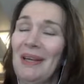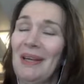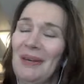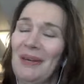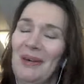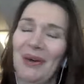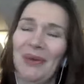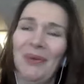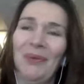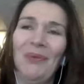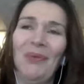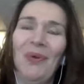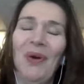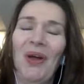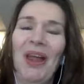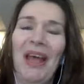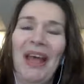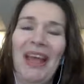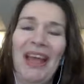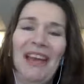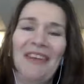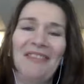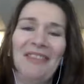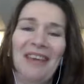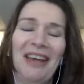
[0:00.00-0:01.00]
While I
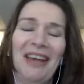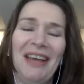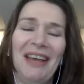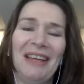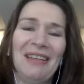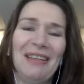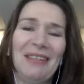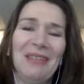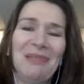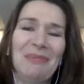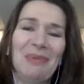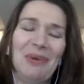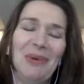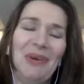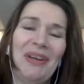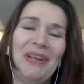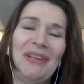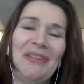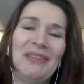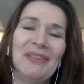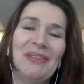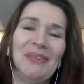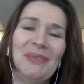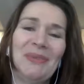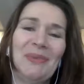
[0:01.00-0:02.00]
have had
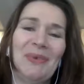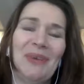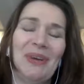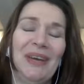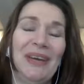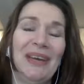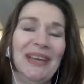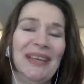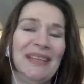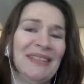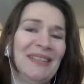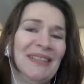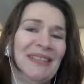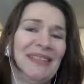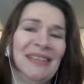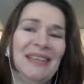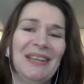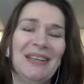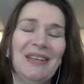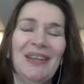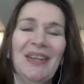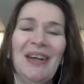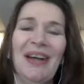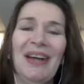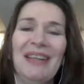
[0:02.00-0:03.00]
experiences where, as I said,
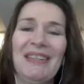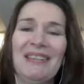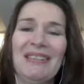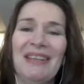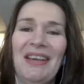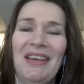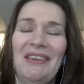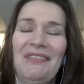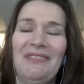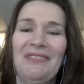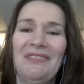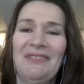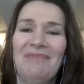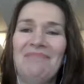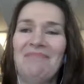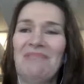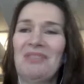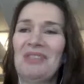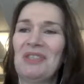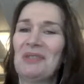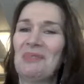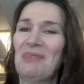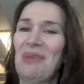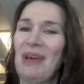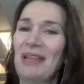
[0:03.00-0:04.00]
clients have
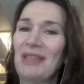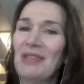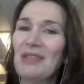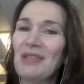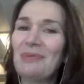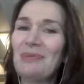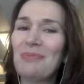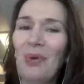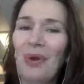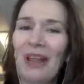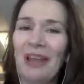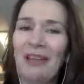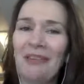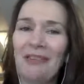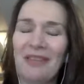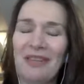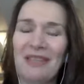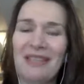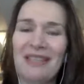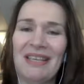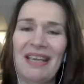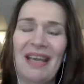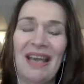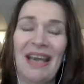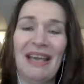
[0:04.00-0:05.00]
just made small
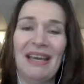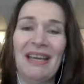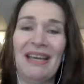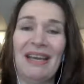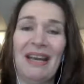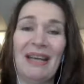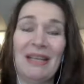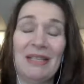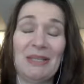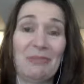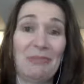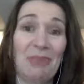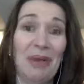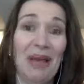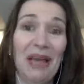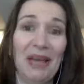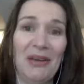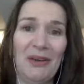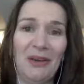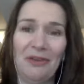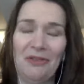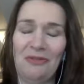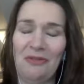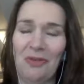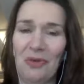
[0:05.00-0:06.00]
efforts and it has
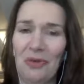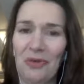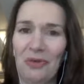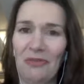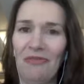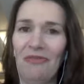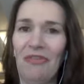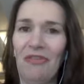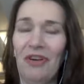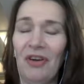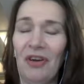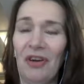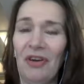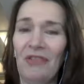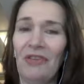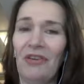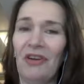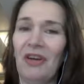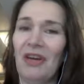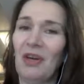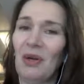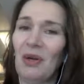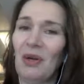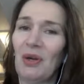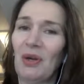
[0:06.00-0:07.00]
paid off for them very,
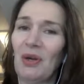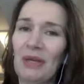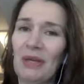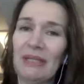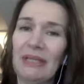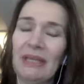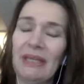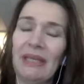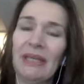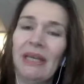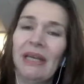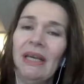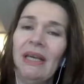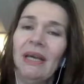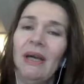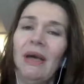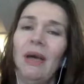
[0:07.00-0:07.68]
very quickly,